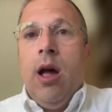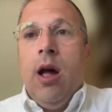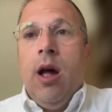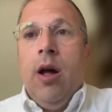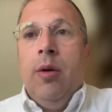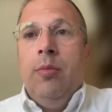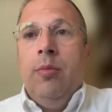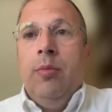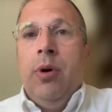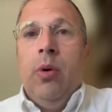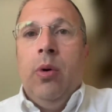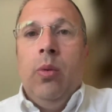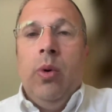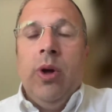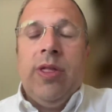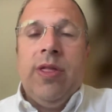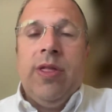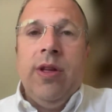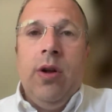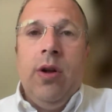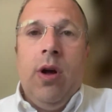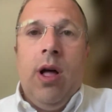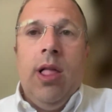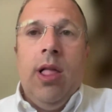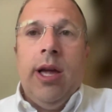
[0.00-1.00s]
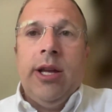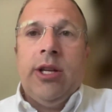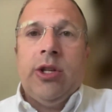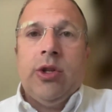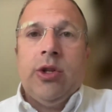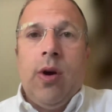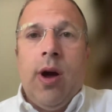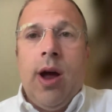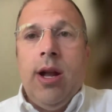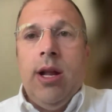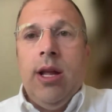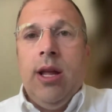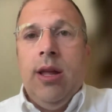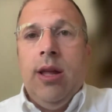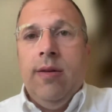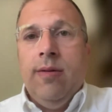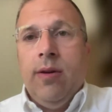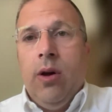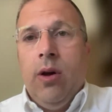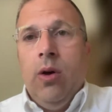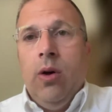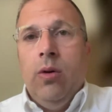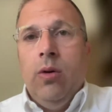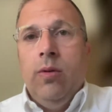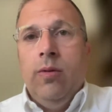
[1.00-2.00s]
But with it all, I try to
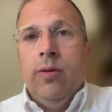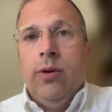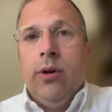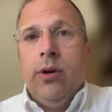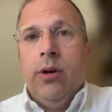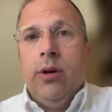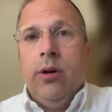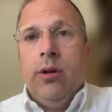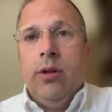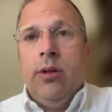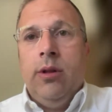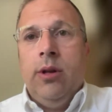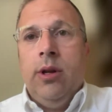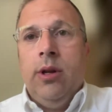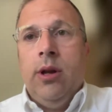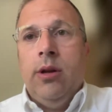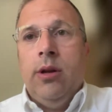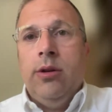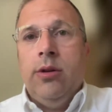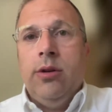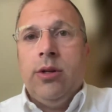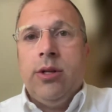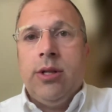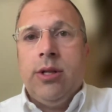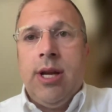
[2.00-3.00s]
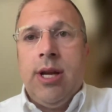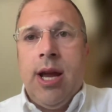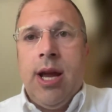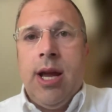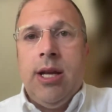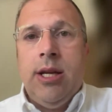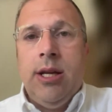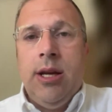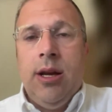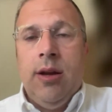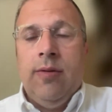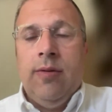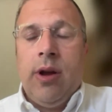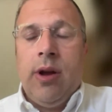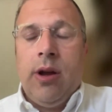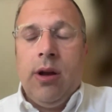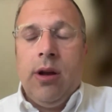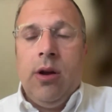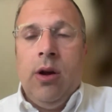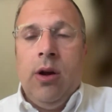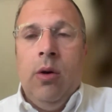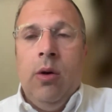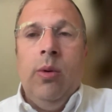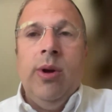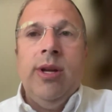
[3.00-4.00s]
give over the understanding of
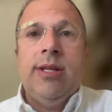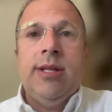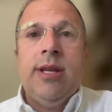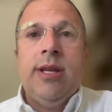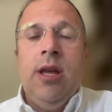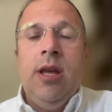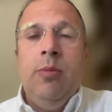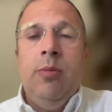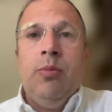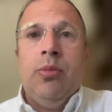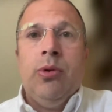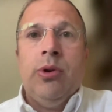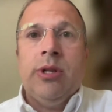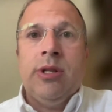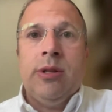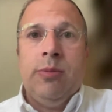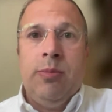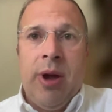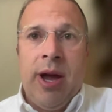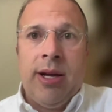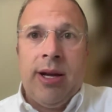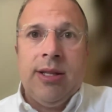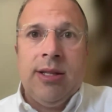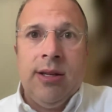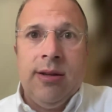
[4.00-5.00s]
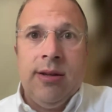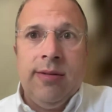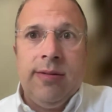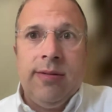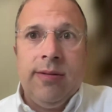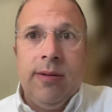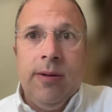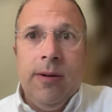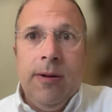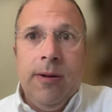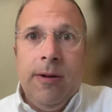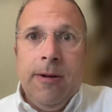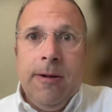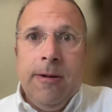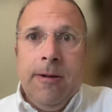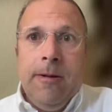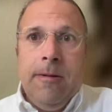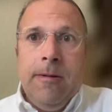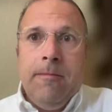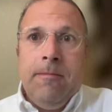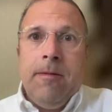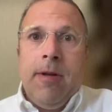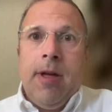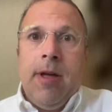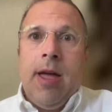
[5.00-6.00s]
always keep perspective.
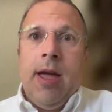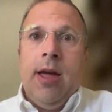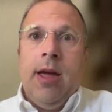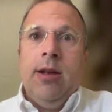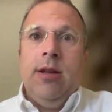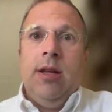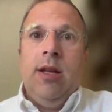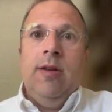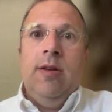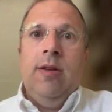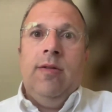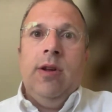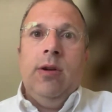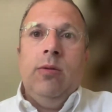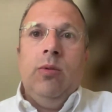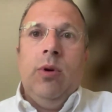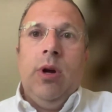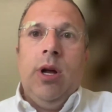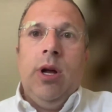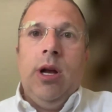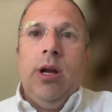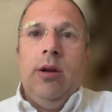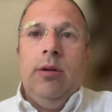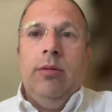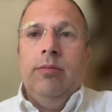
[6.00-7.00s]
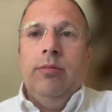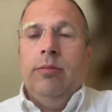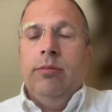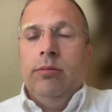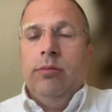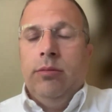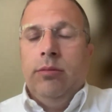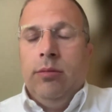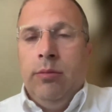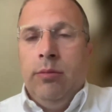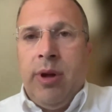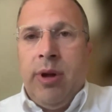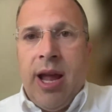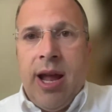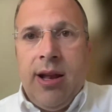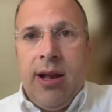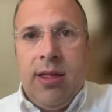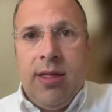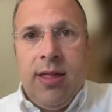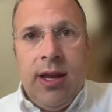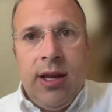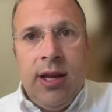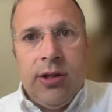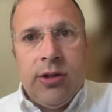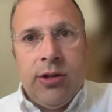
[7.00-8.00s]
And even when
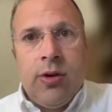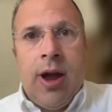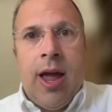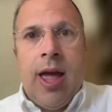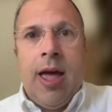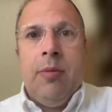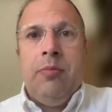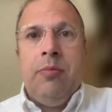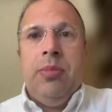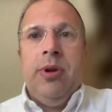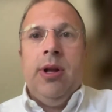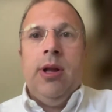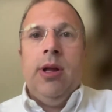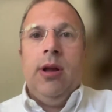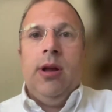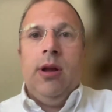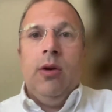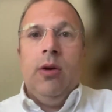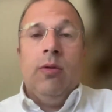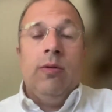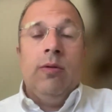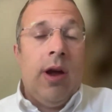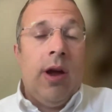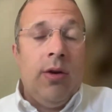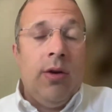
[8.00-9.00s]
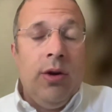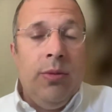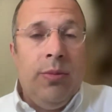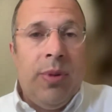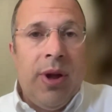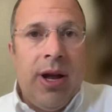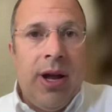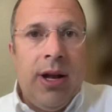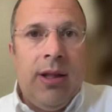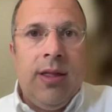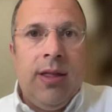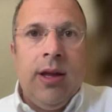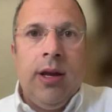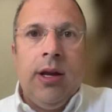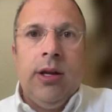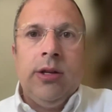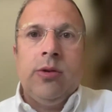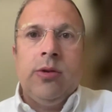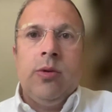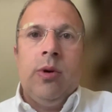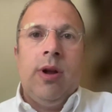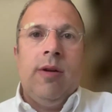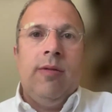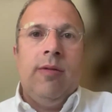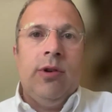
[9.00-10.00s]
bad things are happening, or very bad
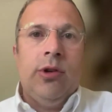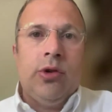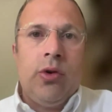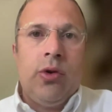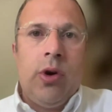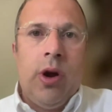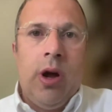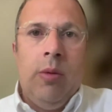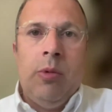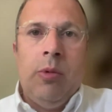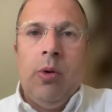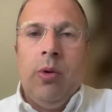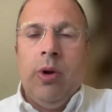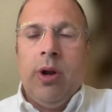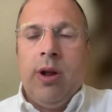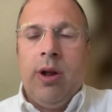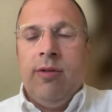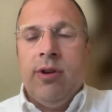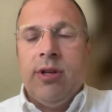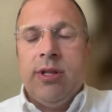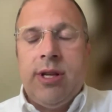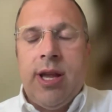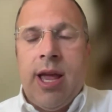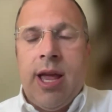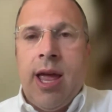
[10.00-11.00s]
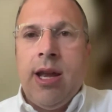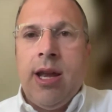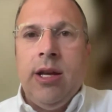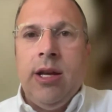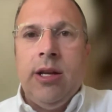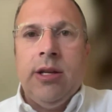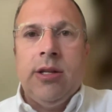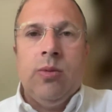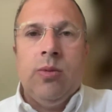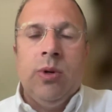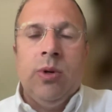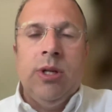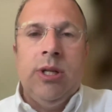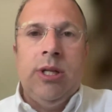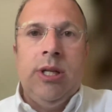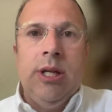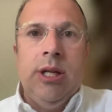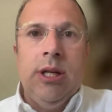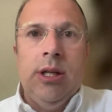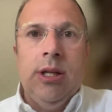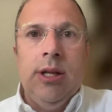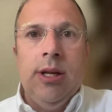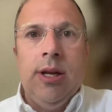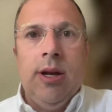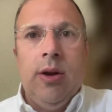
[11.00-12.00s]
things, or whatever trauma, whatever sadness we're
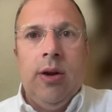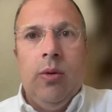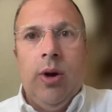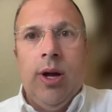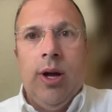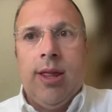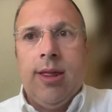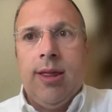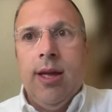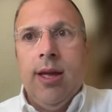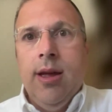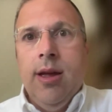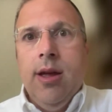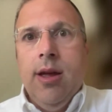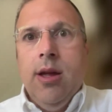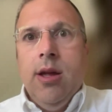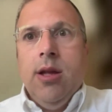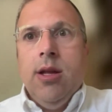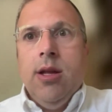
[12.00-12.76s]
dealing with,